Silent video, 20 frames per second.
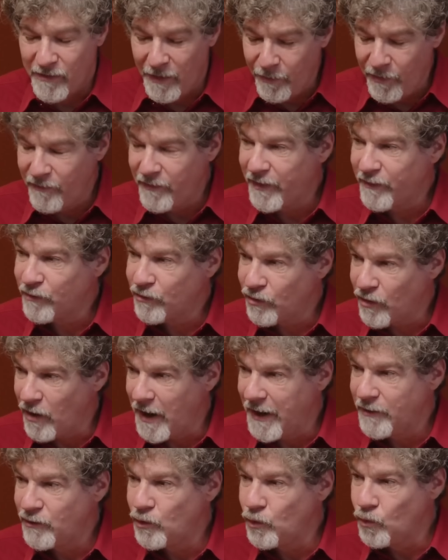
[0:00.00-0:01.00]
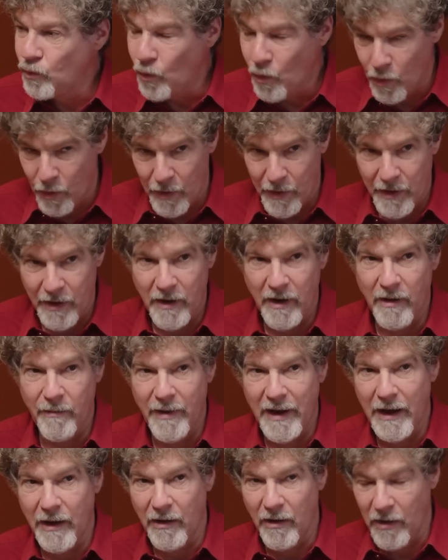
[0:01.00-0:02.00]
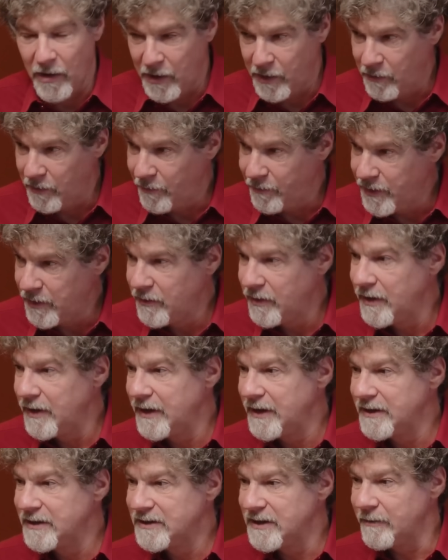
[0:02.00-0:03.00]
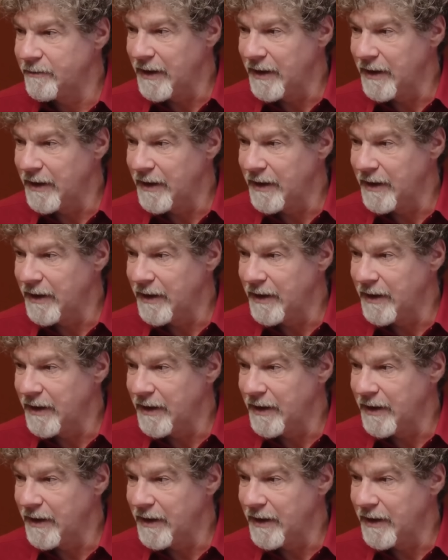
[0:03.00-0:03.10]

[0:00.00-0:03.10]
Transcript: Some of us tried to warn about autoimmunities,